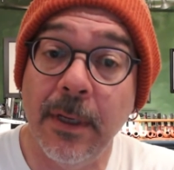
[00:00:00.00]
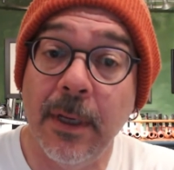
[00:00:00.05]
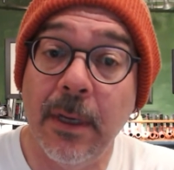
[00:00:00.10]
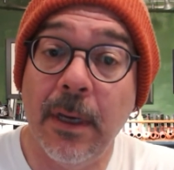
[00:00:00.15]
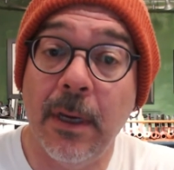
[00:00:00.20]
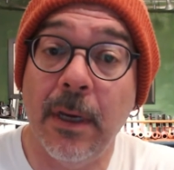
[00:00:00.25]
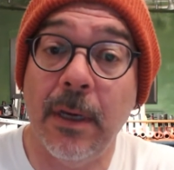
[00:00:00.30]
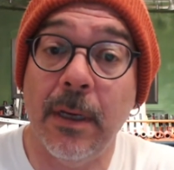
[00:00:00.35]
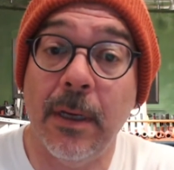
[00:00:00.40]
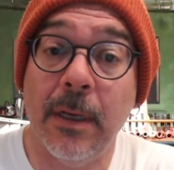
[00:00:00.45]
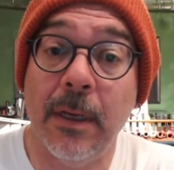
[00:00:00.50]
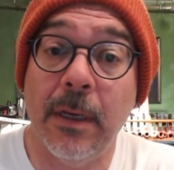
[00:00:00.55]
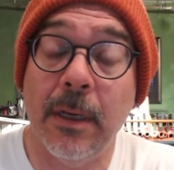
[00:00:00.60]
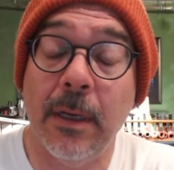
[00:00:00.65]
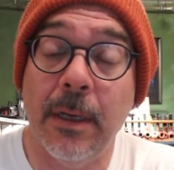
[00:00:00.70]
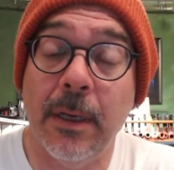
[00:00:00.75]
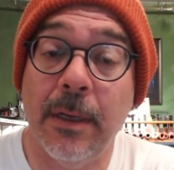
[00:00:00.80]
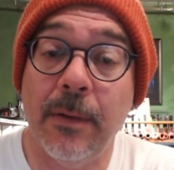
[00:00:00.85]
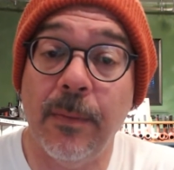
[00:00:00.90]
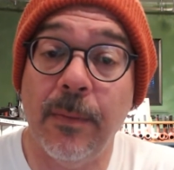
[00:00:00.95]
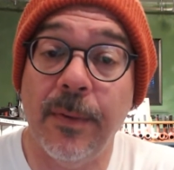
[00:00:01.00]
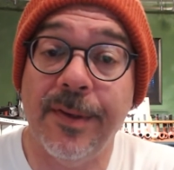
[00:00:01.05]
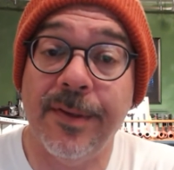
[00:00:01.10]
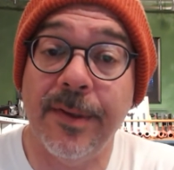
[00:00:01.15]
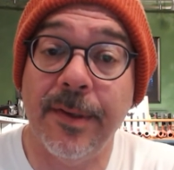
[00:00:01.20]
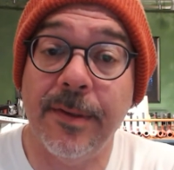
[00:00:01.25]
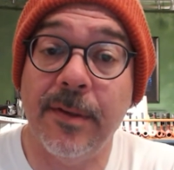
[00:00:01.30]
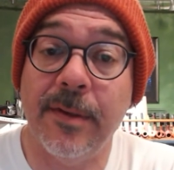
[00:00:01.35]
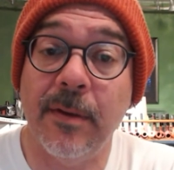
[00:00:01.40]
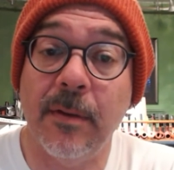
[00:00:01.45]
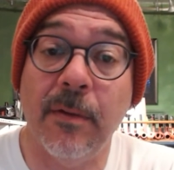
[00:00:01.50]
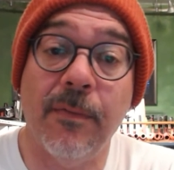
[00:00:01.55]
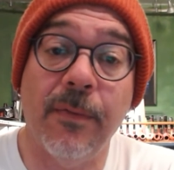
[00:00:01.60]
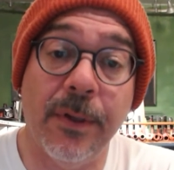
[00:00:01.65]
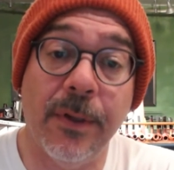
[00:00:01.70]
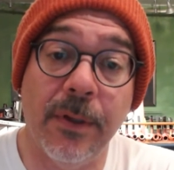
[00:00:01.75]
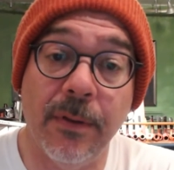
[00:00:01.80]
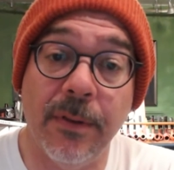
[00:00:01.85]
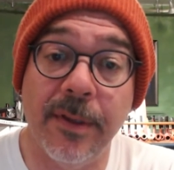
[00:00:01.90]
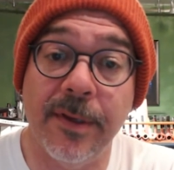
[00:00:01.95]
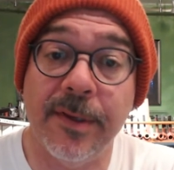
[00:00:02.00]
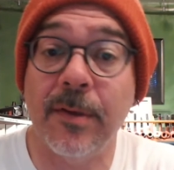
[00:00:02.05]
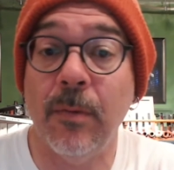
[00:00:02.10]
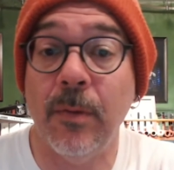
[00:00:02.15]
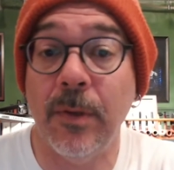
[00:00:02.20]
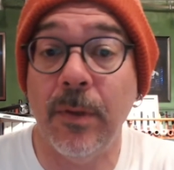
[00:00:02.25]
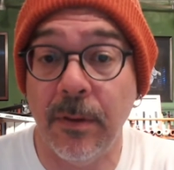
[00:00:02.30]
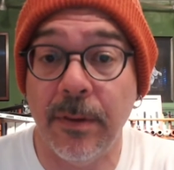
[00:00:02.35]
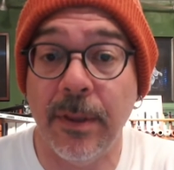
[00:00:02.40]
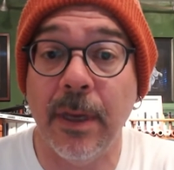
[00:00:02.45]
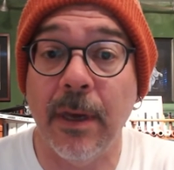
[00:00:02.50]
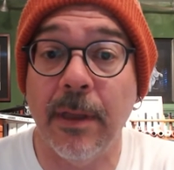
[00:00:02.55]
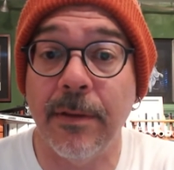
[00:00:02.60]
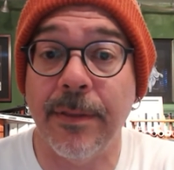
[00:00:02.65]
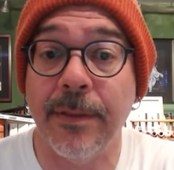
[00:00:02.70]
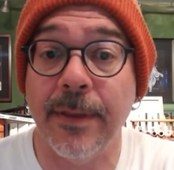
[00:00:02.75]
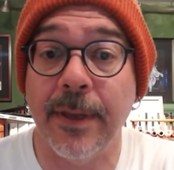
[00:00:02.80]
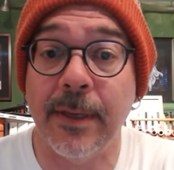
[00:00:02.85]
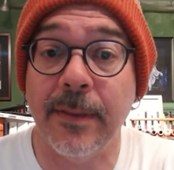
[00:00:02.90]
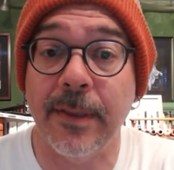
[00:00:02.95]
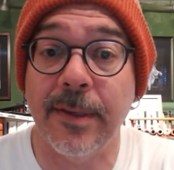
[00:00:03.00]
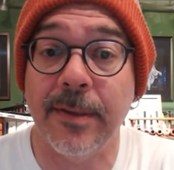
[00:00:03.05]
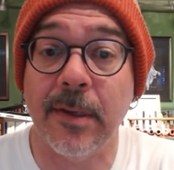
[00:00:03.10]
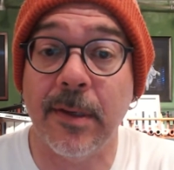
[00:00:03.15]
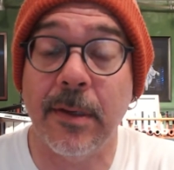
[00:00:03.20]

Uh, and we said, so if we do this, can we do the other thing? And they said,